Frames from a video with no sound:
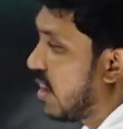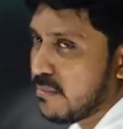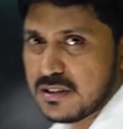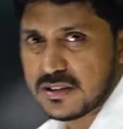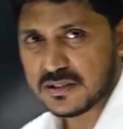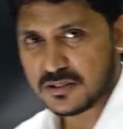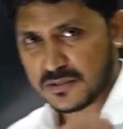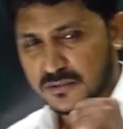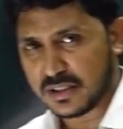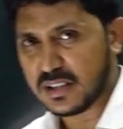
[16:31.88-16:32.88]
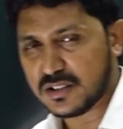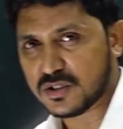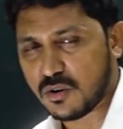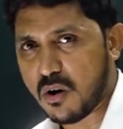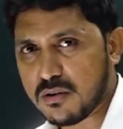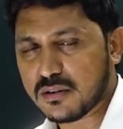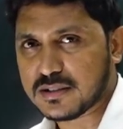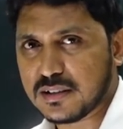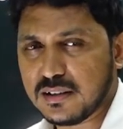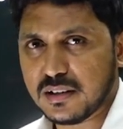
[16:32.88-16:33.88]
fibers? Very strong,
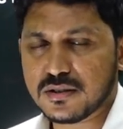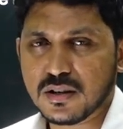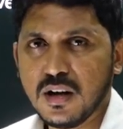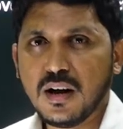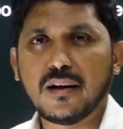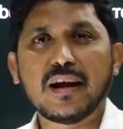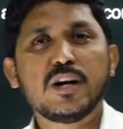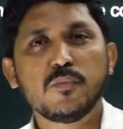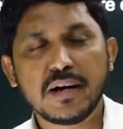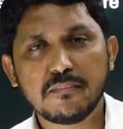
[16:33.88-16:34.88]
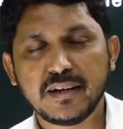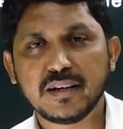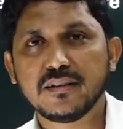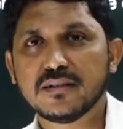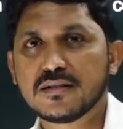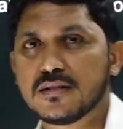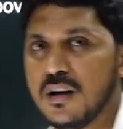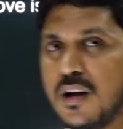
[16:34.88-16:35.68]
resilient, lightweight materials.